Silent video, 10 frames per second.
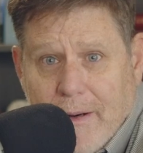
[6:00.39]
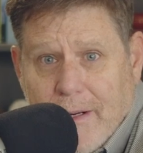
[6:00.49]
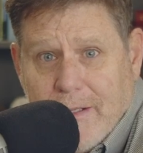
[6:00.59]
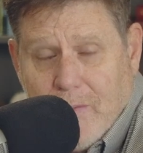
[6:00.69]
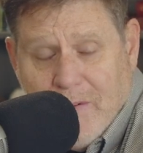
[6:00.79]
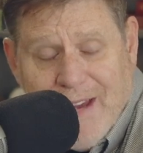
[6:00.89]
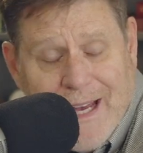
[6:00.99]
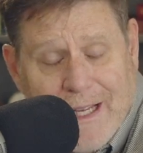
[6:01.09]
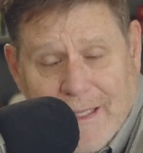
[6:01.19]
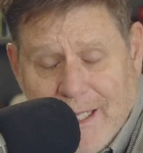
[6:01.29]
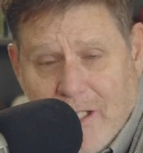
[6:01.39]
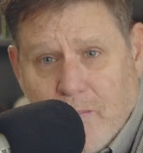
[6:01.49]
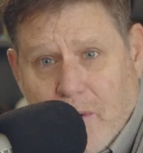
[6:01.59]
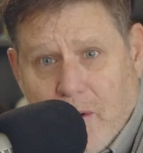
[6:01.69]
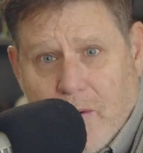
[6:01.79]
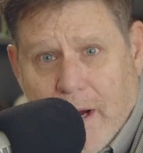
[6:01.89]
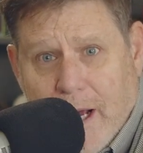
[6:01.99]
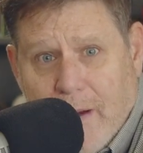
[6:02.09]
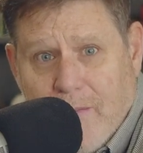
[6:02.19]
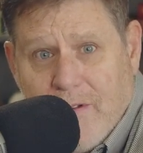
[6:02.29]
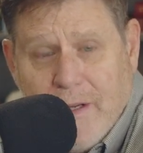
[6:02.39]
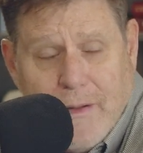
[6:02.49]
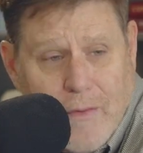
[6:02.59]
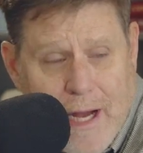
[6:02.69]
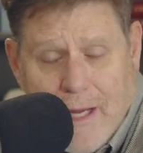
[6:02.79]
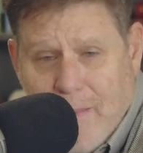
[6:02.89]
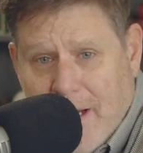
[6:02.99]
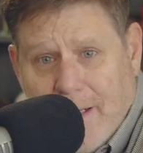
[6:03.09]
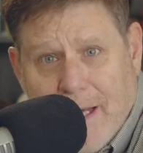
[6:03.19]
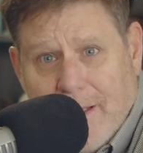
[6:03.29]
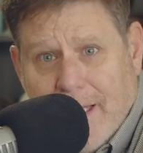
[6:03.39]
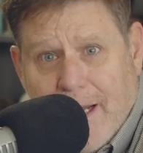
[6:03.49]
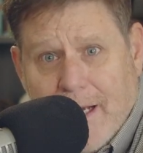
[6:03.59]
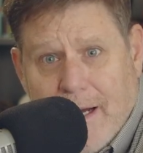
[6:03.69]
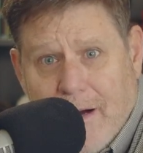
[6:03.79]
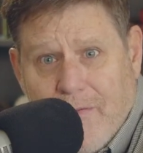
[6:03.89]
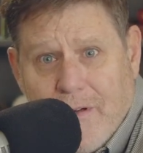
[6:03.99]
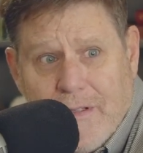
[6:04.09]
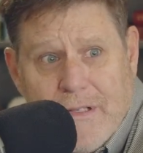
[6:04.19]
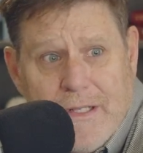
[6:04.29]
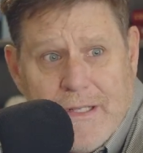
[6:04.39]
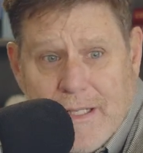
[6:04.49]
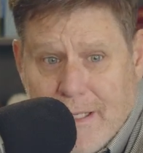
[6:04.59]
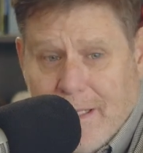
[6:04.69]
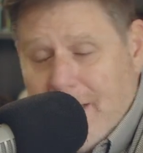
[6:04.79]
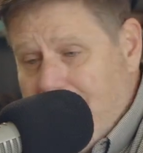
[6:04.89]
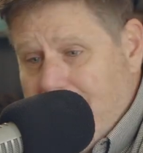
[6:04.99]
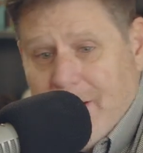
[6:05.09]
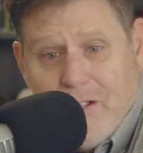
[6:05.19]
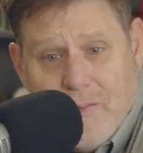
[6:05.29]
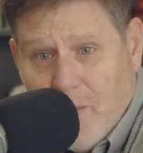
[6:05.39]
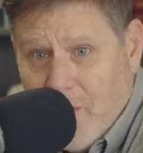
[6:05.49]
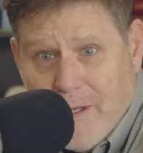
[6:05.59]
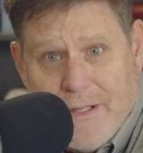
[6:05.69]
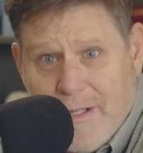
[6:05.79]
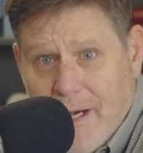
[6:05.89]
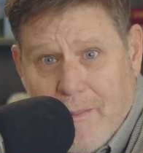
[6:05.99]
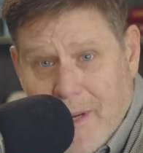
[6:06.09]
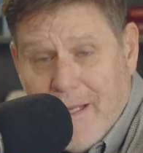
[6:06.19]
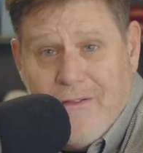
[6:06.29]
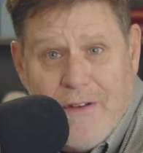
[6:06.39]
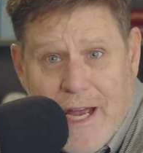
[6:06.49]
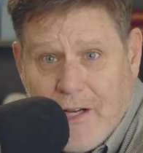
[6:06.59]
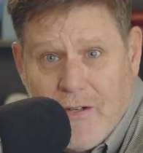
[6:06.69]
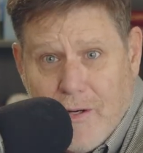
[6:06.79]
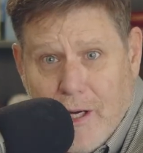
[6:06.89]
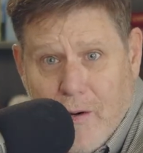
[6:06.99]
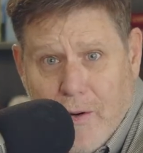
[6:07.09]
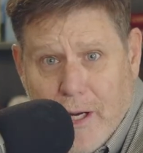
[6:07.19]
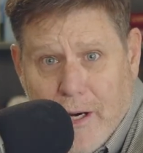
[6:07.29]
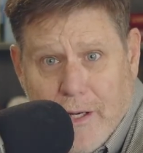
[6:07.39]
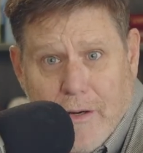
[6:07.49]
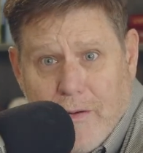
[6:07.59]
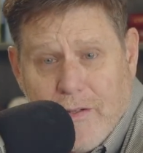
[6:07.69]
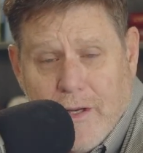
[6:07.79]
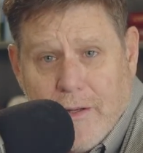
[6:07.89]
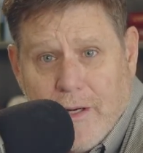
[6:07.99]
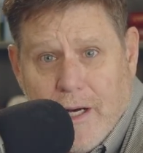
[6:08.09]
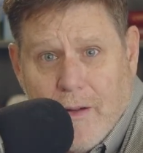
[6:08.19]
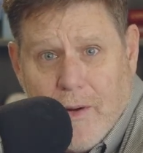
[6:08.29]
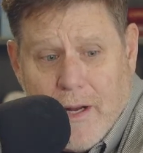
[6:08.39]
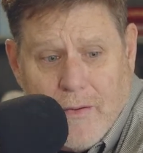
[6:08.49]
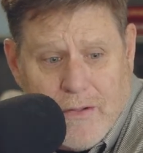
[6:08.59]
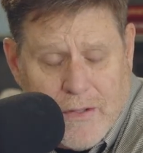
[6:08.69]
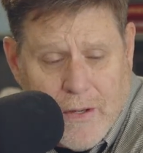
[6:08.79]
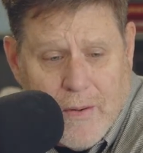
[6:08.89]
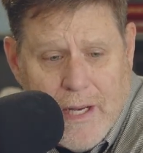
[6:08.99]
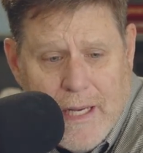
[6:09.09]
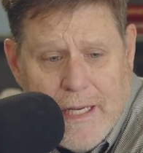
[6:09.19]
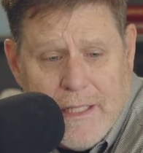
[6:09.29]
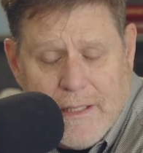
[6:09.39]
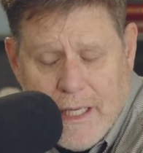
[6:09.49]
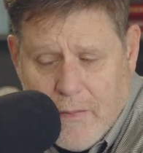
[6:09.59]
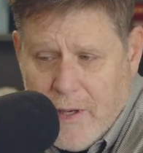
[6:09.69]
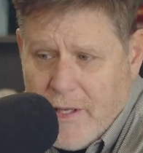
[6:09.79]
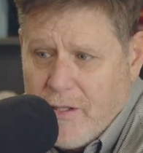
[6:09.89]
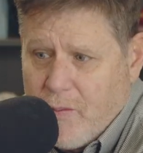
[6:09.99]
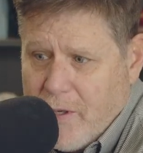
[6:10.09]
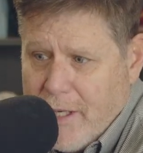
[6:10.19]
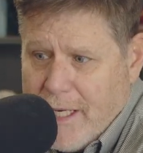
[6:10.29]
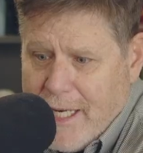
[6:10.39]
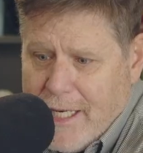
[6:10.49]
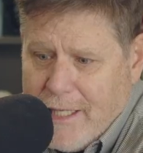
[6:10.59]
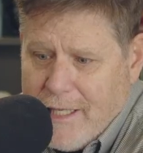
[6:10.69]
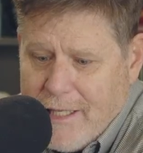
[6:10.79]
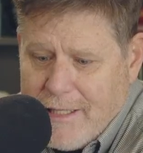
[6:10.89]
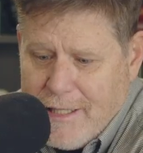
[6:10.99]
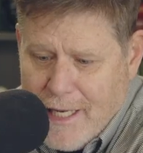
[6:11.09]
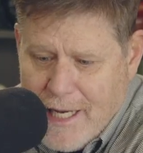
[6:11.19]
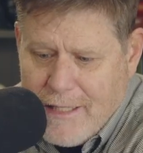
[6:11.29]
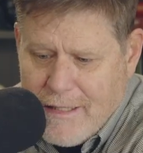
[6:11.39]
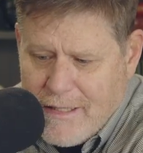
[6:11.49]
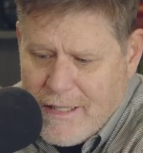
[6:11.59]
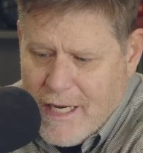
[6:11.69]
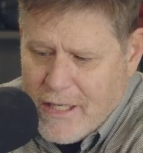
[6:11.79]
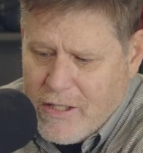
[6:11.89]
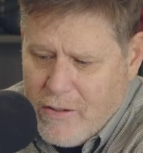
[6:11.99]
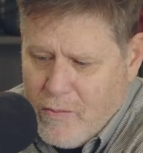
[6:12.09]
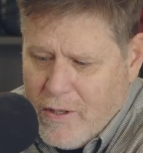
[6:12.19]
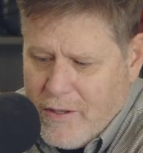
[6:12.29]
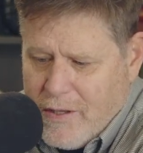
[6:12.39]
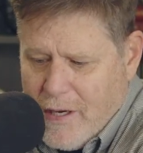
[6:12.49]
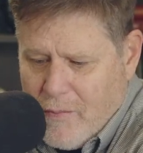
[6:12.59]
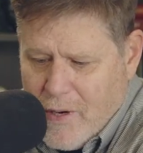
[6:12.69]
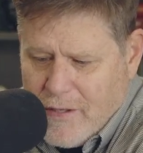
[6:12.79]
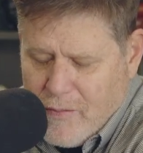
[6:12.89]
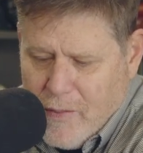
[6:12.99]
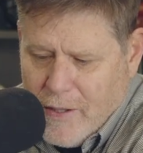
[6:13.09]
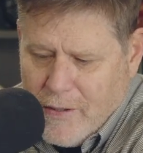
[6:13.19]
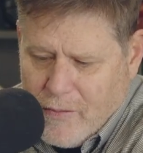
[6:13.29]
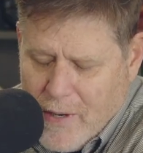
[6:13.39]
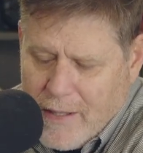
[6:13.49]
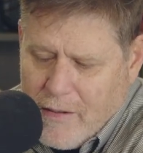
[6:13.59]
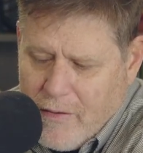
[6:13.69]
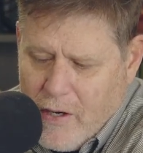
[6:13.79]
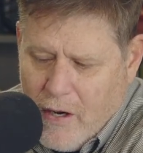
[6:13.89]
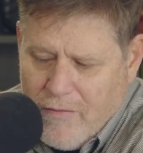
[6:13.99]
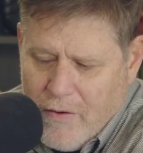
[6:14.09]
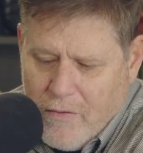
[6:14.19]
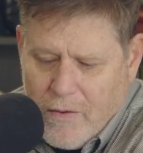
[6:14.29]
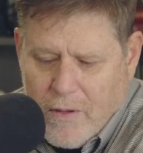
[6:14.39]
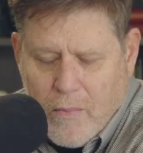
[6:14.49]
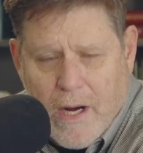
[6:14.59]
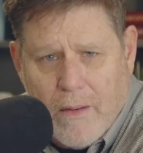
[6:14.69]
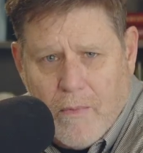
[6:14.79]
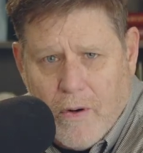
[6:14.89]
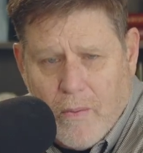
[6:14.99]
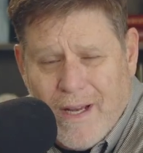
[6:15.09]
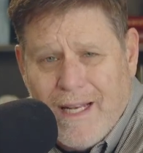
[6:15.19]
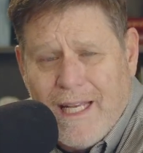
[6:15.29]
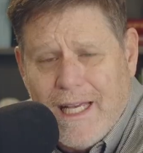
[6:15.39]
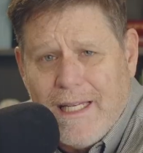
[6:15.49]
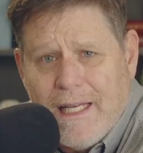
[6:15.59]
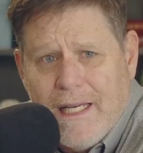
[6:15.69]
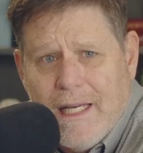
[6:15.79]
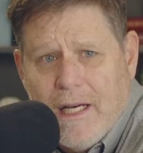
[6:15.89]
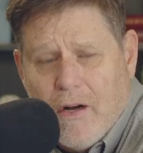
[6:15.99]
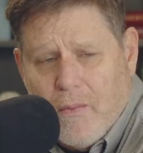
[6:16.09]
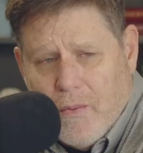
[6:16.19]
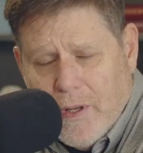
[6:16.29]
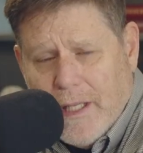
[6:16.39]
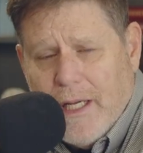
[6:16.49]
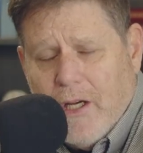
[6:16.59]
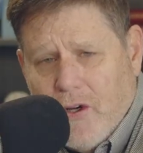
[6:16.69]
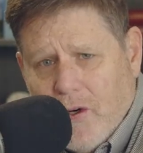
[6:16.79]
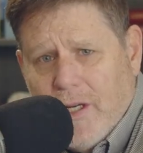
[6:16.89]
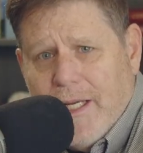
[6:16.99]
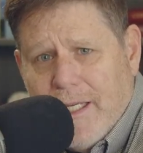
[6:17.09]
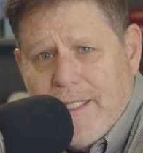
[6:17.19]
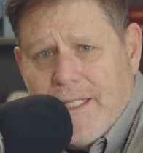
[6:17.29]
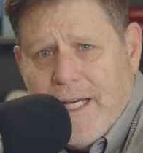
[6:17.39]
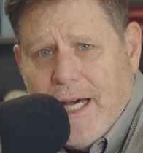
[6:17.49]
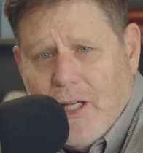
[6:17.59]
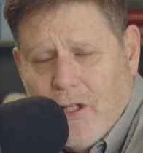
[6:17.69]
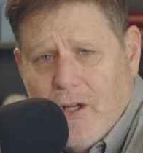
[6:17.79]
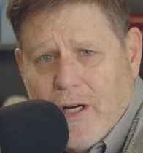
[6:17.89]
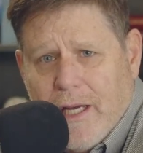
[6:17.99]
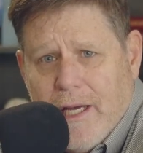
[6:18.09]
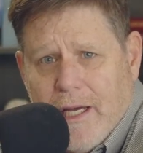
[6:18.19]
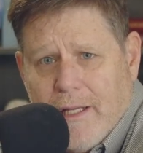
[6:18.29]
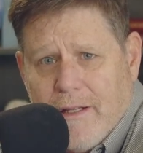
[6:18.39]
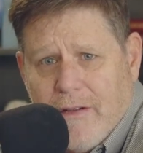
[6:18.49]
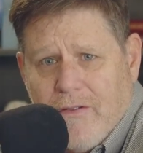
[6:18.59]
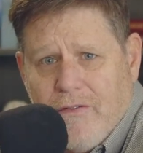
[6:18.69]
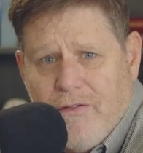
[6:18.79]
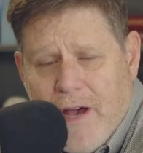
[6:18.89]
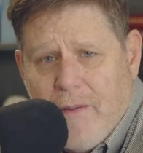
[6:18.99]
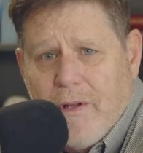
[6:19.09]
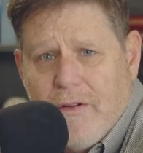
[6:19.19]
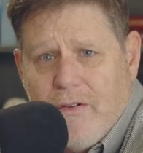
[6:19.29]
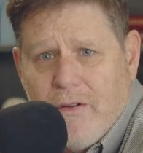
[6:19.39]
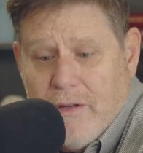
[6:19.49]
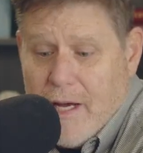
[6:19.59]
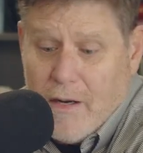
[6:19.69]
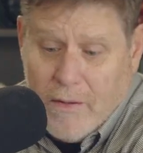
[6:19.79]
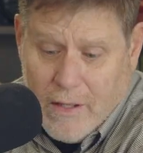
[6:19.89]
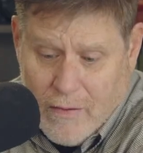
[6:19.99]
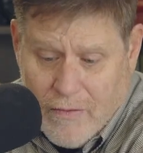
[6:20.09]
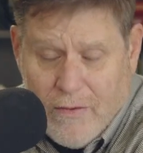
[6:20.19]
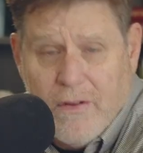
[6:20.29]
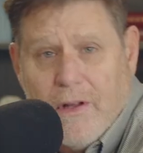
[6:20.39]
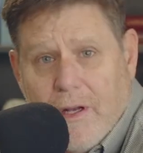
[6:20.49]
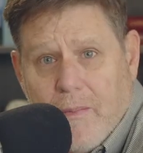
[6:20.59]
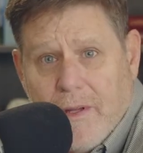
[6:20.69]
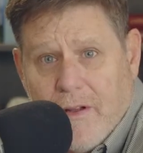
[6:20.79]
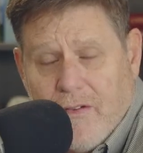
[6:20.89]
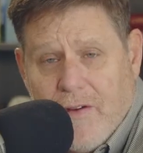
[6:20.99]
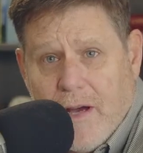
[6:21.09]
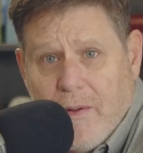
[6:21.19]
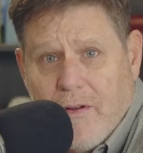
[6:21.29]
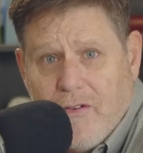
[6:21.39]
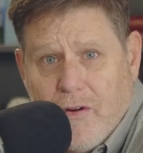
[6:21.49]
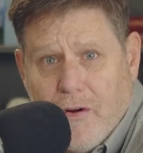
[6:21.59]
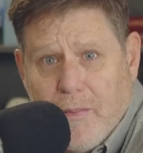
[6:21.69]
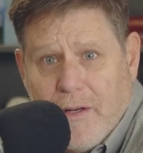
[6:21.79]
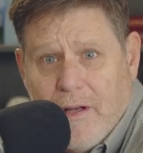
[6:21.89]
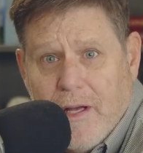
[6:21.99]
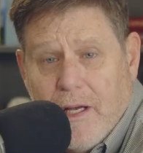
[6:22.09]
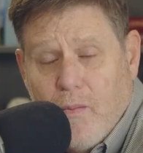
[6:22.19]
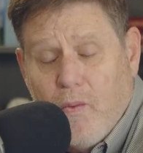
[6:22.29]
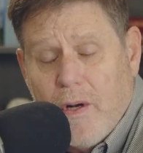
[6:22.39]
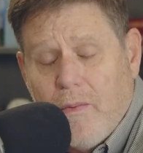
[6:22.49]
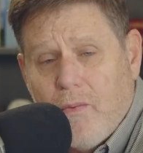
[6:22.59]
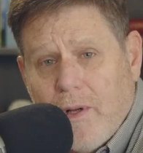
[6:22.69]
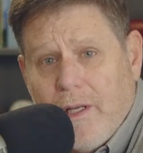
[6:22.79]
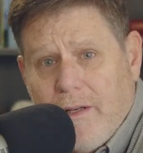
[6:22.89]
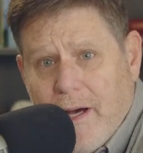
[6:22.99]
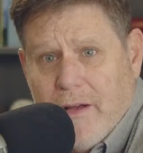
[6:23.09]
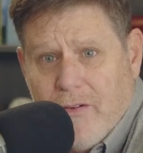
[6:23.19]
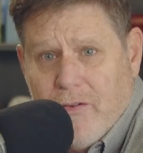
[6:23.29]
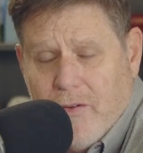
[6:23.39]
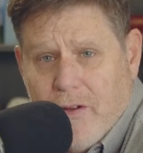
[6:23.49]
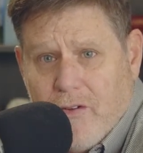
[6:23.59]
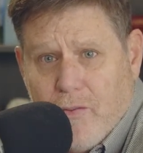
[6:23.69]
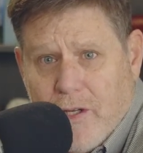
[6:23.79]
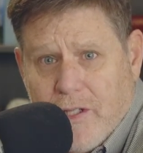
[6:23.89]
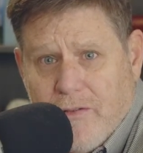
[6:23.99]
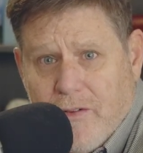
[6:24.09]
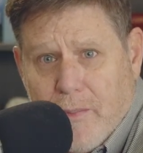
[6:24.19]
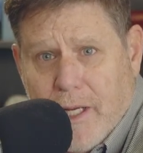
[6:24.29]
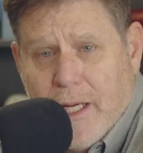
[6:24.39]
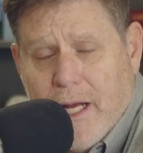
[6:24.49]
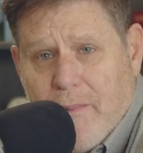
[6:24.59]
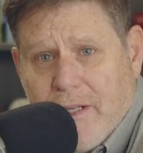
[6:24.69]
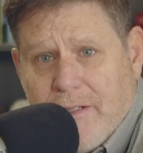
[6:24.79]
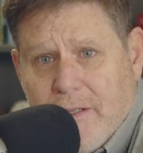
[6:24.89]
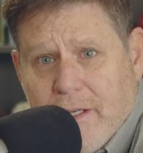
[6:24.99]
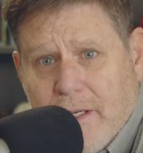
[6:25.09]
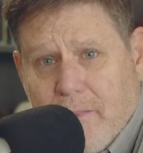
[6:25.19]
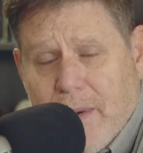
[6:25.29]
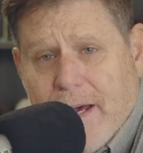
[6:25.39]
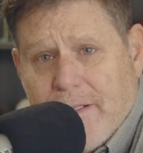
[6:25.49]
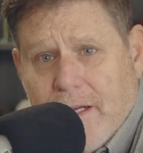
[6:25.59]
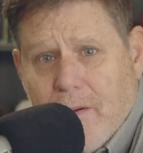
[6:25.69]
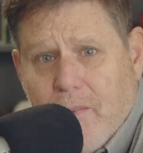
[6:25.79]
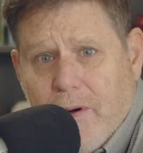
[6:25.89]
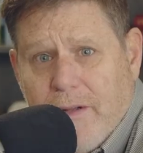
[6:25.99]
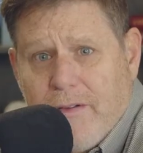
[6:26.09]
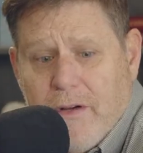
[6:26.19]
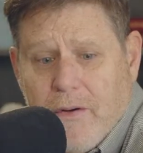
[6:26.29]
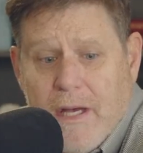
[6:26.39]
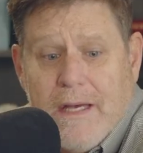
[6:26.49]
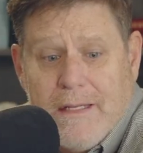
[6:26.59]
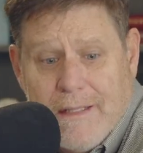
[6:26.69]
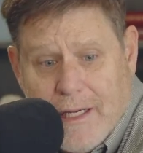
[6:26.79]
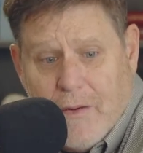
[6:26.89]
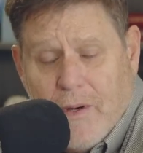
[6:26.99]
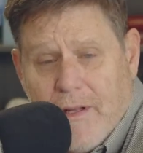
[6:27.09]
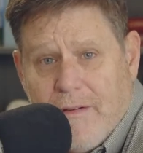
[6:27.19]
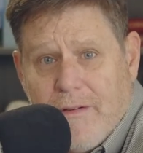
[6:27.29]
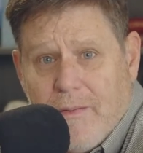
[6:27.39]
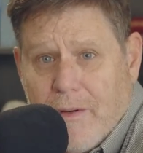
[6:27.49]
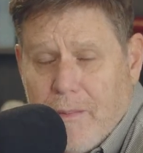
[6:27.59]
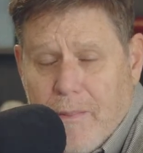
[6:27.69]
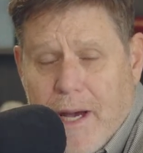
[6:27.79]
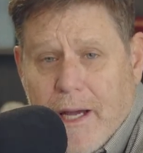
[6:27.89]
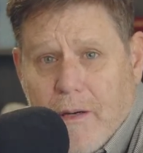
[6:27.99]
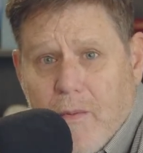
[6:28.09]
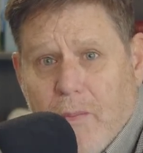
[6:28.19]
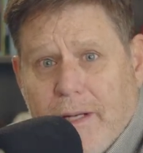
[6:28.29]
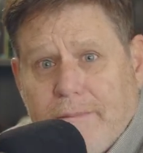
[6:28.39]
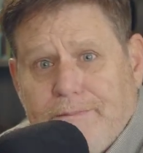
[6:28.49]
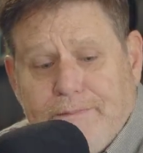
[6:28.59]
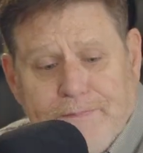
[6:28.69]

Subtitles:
here because we've got collegiate programs and Rocky Mountain Athletic Conferences and sports manufacturing going on here in Southern Colorado. So stick with us. We're going to get into this nice discussion with Russ Miller, Director of Golf over at the Broadmoor. We're going to get a really good inside look at this fabulous, not only the facility, but this fabulous tournament and what it really does for this region from an economic impact standpoint. So stick with us. We're going to be back in a moment.